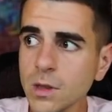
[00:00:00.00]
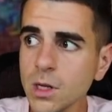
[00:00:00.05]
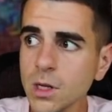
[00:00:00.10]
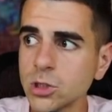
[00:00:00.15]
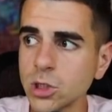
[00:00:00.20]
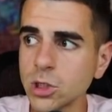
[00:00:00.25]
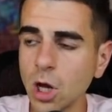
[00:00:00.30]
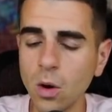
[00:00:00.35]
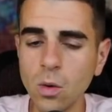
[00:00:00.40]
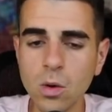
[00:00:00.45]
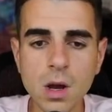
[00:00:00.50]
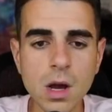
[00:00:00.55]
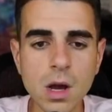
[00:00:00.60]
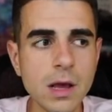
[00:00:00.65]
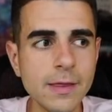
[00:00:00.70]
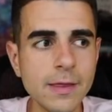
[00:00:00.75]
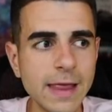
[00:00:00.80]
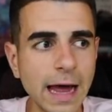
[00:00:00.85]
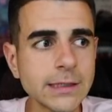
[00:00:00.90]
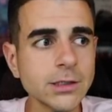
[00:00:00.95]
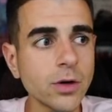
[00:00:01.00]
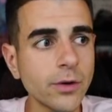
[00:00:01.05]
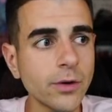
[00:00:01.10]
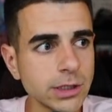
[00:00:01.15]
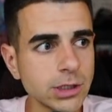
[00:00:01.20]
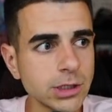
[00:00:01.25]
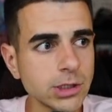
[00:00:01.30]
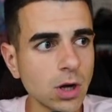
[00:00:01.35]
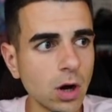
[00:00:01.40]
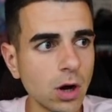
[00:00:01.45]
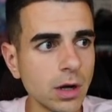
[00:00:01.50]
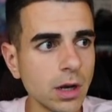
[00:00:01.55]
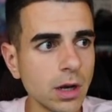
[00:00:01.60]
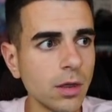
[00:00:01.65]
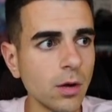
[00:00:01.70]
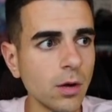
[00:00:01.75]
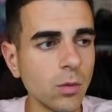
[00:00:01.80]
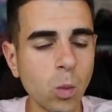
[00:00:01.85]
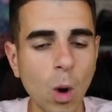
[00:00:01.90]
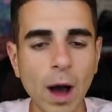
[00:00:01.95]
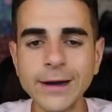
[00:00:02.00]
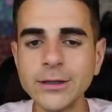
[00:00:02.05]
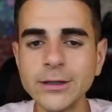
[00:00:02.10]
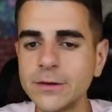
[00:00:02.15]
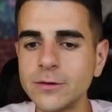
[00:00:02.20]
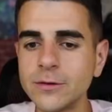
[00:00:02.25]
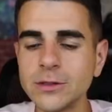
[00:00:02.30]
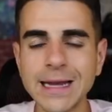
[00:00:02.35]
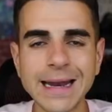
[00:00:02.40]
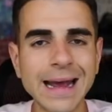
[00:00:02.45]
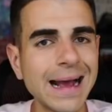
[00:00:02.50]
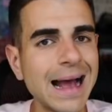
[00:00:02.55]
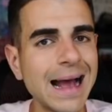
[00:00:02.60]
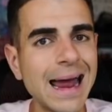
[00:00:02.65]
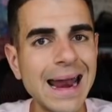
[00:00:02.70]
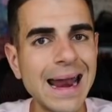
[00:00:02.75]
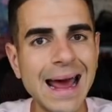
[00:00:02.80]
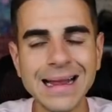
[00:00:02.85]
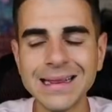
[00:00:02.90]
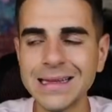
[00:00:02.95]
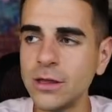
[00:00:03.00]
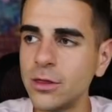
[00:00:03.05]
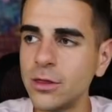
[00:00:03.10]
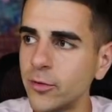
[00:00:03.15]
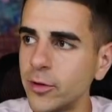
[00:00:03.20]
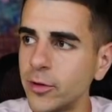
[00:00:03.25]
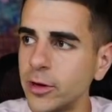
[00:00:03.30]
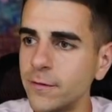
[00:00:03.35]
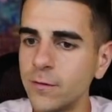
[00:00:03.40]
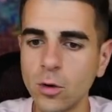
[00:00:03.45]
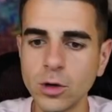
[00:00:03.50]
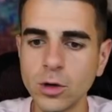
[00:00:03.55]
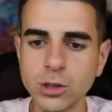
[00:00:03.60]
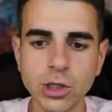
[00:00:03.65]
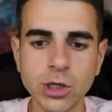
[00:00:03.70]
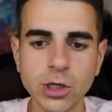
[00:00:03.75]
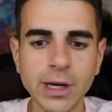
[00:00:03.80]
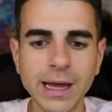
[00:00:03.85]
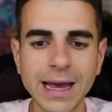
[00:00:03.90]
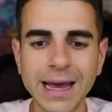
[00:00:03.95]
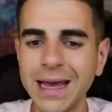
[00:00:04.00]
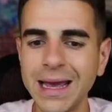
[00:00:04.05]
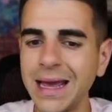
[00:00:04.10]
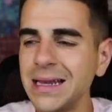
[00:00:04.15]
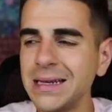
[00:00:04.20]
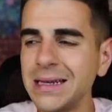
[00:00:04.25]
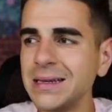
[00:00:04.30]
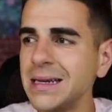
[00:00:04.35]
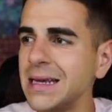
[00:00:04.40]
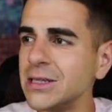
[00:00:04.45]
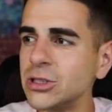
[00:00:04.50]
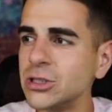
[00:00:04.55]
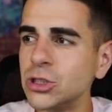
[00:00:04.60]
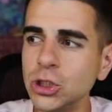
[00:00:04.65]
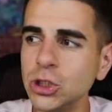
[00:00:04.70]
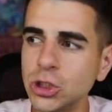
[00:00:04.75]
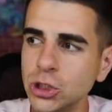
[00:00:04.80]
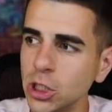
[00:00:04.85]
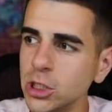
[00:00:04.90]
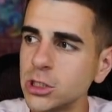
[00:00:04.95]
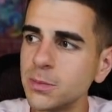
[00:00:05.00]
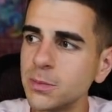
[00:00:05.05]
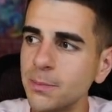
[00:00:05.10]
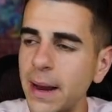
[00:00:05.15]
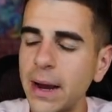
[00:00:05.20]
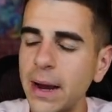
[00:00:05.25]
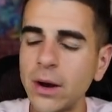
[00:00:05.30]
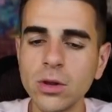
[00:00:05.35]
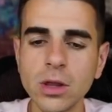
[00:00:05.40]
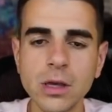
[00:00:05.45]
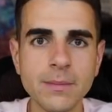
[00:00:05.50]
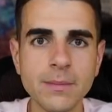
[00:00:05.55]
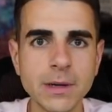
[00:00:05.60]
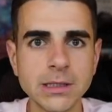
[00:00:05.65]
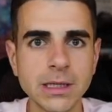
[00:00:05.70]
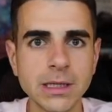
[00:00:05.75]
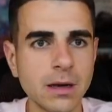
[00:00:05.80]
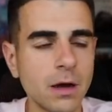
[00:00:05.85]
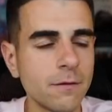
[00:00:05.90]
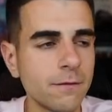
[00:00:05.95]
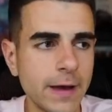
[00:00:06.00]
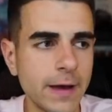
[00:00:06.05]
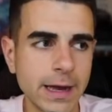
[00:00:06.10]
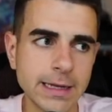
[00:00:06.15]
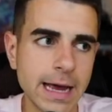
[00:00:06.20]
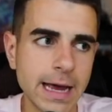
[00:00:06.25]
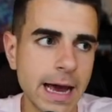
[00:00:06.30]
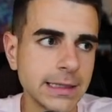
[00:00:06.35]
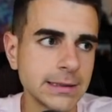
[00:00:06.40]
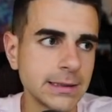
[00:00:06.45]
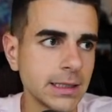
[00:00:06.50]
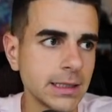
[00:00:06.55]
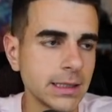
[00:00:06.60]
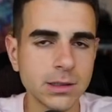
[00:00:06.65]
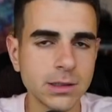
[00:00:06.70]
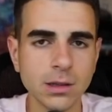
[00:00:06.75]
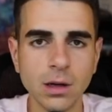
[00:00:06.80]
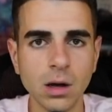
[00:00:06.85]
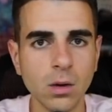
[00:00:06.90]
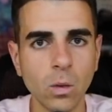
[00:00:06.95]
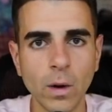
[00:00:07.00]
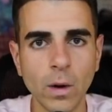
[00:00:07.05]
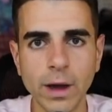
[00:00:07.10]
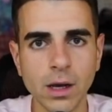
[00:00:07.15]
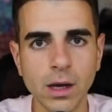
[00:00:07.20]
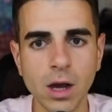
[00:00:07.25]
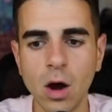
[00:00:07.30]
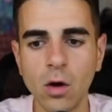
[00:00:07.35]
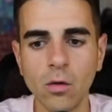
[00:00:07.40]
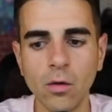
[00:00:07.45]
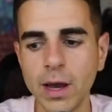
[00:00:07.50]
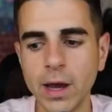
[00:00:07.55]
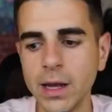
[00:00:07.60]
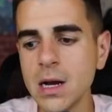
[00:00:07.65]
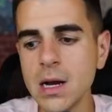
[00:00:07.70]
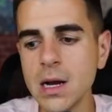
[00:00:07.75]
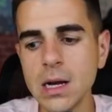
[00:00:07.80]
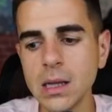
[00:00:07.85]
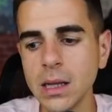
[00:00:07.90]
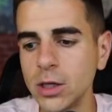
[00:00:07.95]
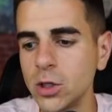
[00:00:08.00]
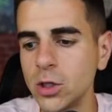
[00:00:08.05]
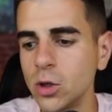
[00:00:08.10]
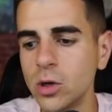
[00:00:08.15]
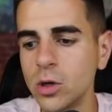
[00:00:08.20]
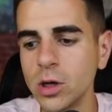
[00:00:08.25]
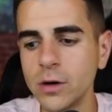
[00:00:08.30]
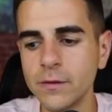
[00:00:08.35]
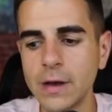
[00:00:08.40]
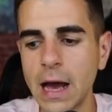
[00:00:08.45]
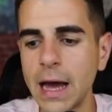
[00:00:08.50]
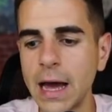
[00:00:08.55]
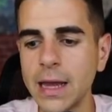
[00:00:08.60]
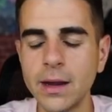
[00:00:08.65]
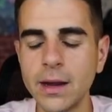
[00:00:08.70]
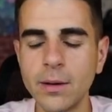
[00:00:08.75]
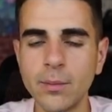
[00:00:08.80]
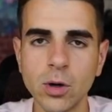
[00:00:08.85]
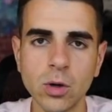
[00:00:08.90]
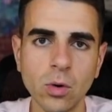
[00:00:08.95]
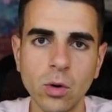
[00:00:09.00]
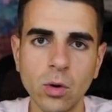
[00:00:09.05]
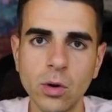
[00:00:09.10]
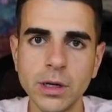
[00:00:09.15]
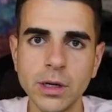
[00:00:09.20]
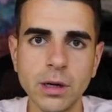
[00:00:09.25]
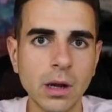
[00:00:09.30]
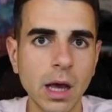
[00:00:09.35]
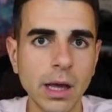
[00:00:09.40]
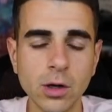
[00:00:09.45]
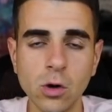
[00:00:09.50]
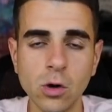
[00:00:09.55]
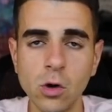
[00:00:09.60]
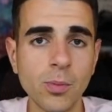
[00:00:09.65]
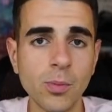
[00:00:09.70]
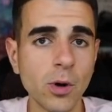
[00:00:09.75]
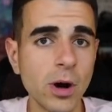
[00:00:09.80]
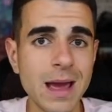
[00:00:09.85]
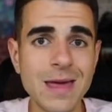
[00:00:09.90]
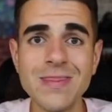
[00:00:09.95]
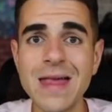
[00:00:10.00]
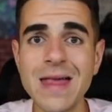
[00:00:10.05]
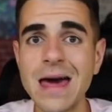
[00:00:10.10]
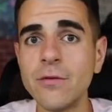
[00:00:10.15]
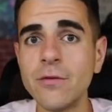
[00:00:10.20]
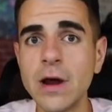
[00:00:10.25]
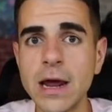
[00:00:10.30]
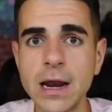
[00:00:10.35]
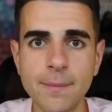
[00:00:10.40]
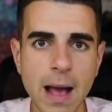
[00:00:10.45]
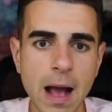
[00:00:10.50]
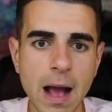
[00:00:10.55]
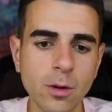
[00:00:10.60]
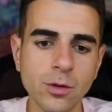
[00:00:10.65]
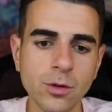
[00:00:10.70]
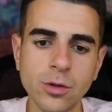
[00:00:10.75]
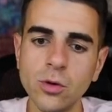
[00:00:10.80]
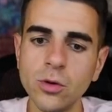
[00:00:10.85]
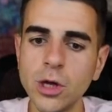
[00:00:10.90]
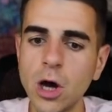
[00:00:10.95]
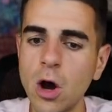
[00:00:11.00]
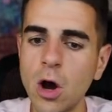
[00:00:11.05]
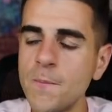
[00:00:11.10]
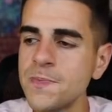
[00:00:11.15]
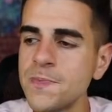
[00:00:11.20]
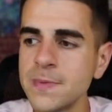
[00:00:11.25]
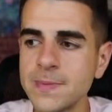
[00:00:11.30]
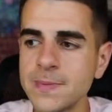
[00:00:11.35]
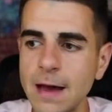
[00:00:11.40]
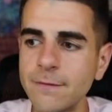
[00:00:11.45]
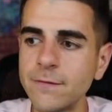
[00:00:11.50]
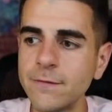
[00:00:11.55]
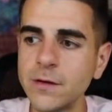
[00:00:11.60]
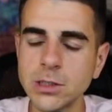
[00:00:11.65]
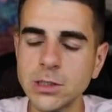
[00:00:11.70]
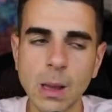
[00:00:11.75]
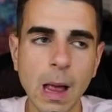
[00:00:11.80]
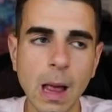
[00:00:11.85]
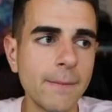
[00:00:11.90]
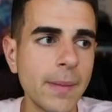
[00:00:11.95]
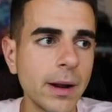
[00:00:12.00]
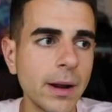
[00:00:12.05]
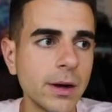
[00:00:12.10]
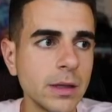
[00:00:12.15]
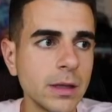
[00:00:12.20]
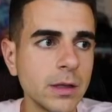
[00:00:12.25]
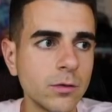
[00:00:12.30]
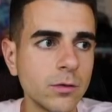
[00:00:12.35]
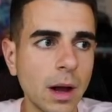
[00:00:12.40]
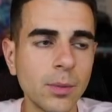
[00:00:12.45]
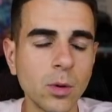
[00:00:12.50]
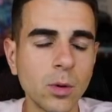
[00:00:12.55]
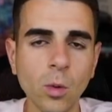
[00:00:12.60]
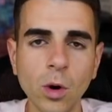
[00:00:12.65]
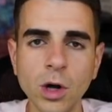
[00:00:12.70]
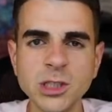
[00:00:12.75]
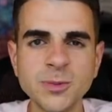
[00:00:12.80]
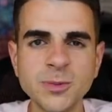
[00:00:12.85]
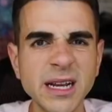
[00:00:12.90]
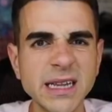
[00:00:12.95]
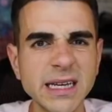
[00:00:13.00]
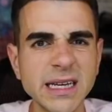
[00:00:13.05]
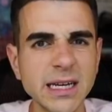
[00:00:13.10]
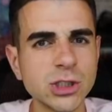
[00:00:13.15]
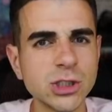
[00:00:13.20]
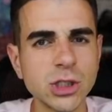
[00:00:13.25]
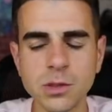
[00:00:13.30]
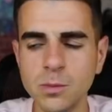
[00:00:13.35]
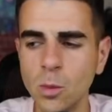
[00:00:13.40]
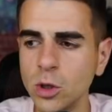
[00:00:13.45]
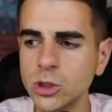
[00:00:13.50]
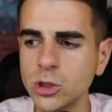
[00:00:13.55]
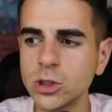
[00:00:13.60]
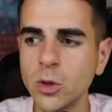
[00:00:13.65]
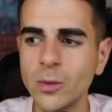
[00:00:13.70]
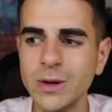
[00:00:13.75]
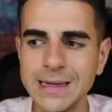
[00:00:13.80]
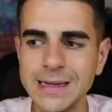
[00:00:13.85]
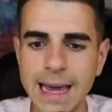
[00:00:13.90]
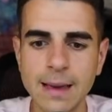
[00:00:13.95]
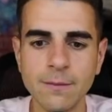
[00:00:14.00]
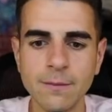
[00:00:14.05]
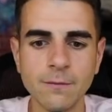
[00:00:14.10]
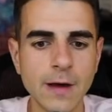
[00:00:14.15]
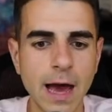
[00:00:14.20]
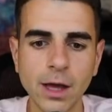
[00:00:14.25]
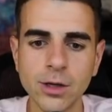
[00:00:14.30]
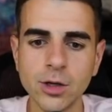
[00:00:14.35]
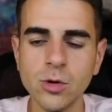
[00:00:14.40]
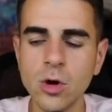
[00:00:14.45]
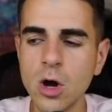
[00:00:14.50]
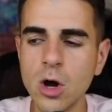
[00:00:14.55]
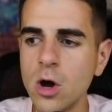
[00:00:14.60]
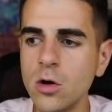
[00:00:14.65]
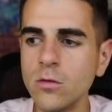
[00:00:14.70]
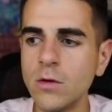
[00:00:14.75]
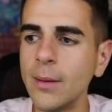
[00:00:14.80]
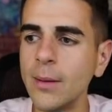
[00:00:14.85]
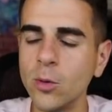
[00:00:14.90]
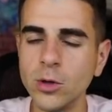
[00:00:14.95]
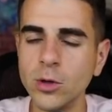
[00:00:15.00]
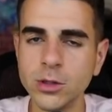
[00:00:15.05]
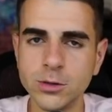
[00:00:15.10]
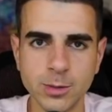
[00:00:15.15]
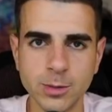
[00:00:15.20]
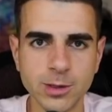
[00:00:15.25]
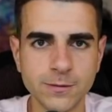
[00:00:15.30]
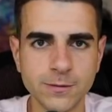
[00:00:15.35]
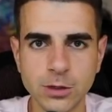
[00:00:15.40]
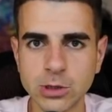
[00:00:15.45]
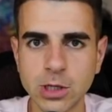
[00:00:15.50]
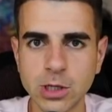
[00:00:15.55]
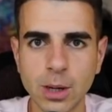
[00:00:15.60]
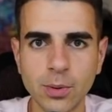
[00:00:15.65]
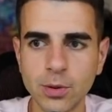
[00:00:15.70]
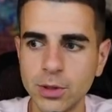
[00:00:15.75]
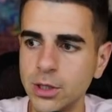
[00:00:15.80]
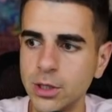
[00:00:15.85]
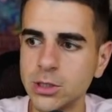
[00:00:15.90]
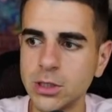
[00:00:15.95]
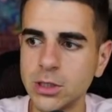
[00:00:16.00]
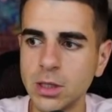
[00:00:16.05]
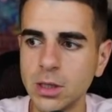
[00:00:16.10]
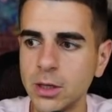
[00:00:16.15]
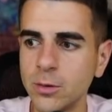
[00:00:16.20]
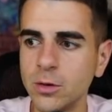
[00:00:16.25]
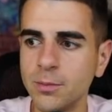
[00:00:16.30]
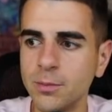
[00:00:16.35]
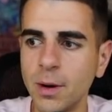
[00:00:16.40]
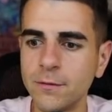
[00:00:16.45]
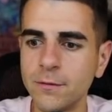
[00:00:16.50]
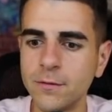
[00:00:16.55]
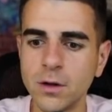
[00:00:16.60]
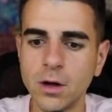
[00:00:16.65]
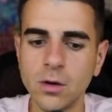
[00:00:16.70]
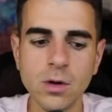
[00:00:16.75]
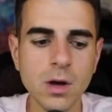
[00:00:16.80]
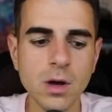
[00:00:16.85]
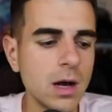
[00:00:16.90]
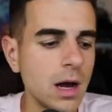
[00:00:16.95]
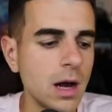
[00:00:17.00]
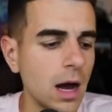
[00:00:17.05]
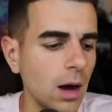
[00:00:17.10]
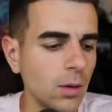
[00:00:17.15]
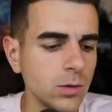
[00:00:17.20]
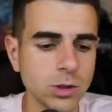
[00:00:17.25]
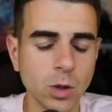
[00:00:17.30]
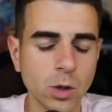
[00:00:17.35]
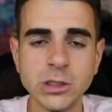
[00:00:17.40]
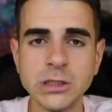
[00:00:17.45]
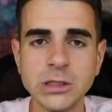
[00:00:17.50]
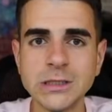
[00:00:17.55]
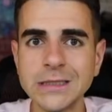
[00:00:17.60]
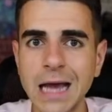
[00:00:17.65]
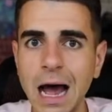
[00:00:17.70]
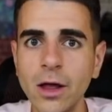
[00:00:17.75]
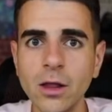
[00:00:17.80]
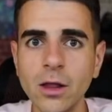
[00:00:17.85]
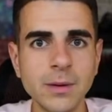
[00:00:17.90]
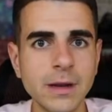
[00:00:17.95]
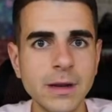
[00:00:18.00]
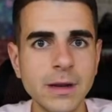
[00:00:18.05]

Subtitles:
So that's a great start. The wide receivers that I got at the 3-4 turn, it is just barely missing a fantastic way to go, right? Like, you could have gotten there McLaurin and Cooper and then ran it back with Julio. That feels a lot better than the Robert Woods, but I think it's just more so a name value. Robert Woods, from his first couple of years in the league with Buffalo, was always solid, but